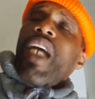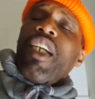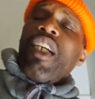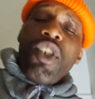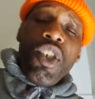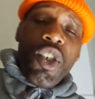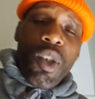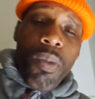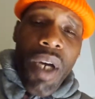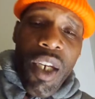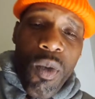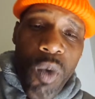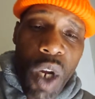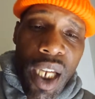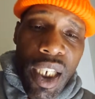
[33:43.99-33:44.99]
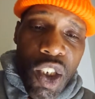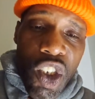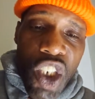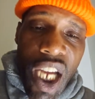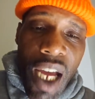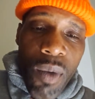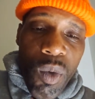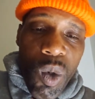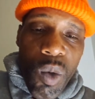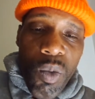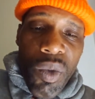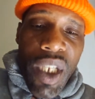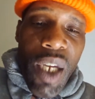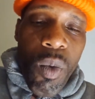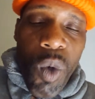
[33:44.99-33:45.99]
I seen somebody write in the chat
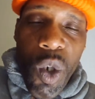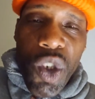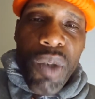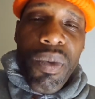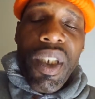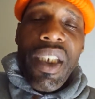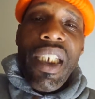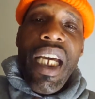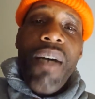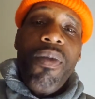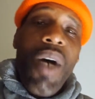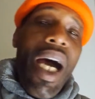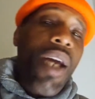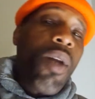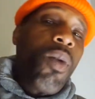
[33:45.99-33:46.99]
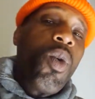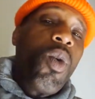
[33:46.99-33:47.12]
room, they worship the devil.